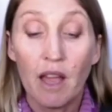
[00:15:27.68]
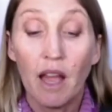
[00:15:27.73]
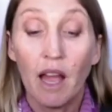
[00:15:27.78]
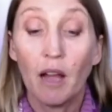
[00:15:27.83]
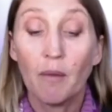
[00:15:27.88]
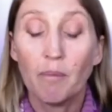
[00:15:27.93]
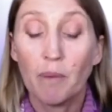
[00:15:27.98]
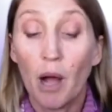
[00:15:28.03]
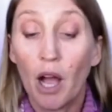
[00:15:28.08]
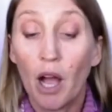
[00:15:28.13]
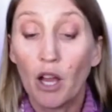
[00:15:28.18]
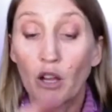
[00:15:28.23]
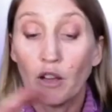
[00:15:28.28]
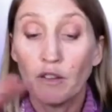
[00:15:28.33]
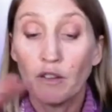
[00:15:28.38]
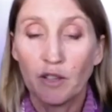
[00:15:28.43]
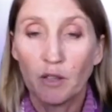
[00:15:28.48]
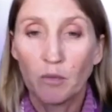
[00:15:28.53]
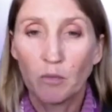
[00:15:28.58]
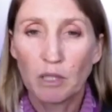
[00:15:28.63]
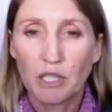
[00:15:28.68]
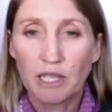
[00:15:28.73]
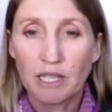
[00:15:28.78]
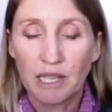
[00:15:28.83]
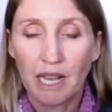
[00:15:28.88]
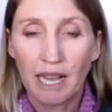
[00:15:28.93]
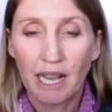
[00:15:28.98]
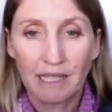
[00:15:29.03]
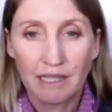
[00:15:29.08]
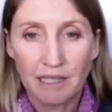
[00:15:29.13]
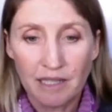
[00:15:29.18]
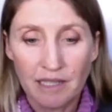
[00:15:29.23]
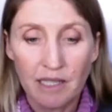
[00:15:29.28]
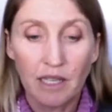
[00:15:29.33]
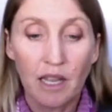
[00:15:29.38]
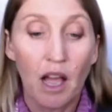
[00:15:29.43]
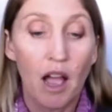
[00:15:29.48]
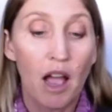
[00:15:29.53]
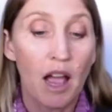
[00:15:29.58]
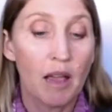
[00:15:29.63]
biofilm which is like a
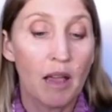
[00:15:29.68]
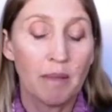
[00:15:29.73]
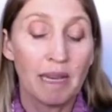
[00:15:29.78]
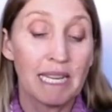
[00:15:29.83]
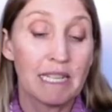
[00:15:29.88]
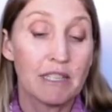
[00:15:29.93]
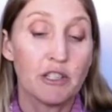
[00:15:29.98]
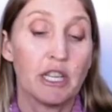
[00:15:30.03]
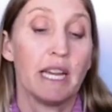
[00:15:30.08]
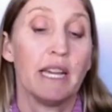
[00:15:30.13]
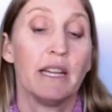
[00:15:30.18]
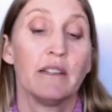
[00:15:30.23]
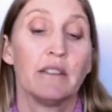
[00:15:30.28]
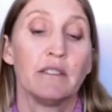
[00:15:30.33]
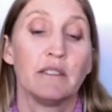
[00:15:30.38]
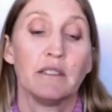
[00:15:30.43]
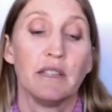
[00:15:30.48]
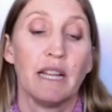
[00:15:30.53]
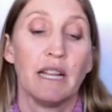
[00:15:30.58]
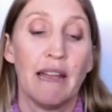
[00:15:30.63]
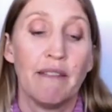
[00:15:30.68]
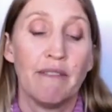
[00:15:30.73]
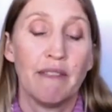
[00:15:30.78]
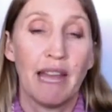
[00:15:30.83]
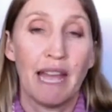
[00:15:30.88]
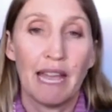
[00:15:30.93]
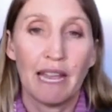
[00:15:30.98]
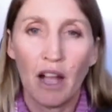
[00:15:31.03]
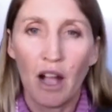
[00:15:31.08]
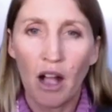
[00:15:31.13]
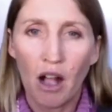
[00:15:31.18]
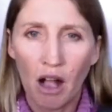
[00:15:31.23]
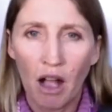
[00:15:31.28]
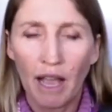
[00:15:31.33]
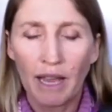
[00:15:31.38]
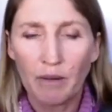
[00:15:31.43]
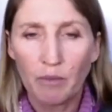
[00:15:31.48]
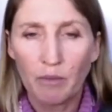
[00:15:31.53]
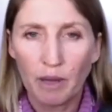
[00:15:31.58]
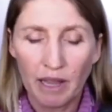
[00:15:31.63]
slimy gel, and they
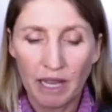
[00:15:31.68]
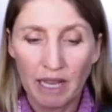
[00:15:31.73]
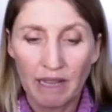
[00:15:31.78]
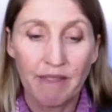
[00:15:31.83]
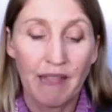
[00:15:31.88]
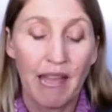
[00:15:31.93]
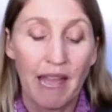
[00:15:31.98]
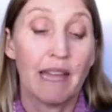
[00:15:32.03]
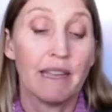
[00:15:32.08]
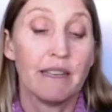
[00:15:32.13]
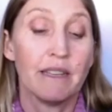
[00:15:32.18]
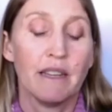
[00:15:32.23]
hide within that